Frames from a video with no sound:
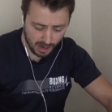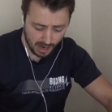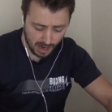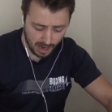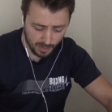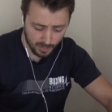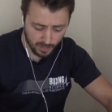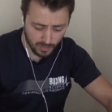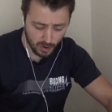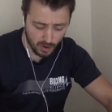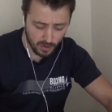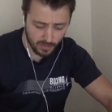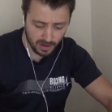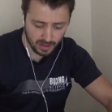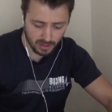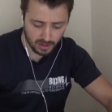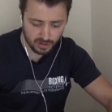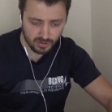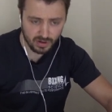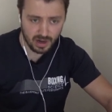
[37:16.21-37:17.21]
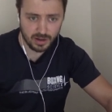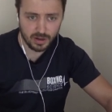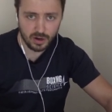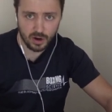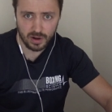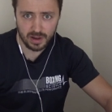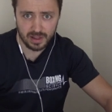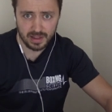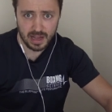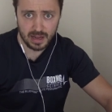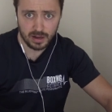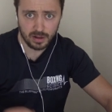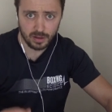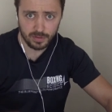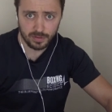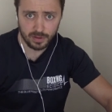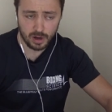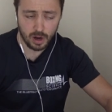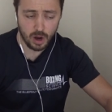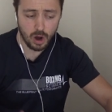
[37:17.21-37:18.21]
improving the stretch shortening cycle
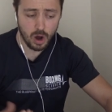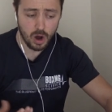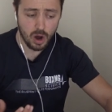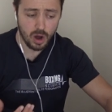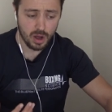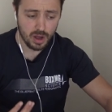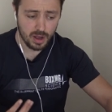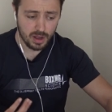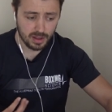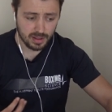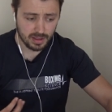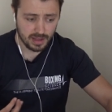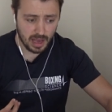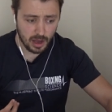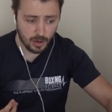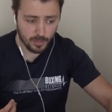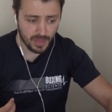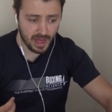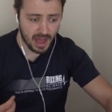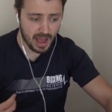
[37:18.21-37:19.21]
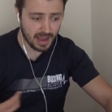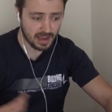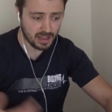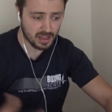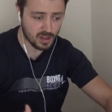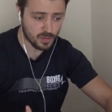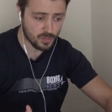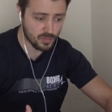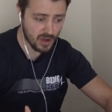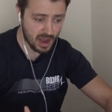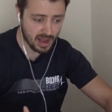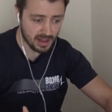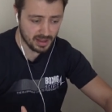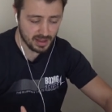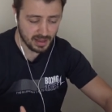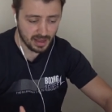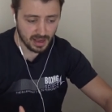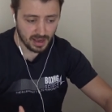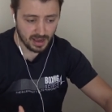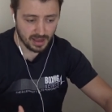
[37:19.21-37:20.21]
of the core to help that
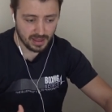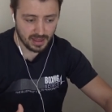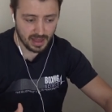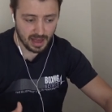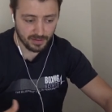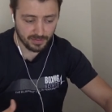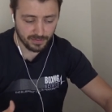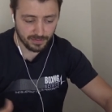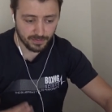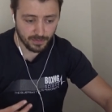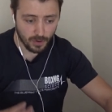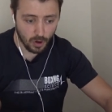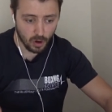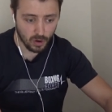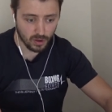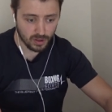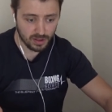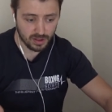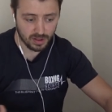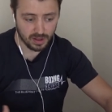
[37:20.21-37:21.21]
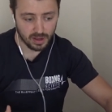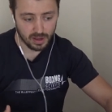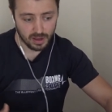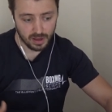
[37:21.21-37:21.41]
express that force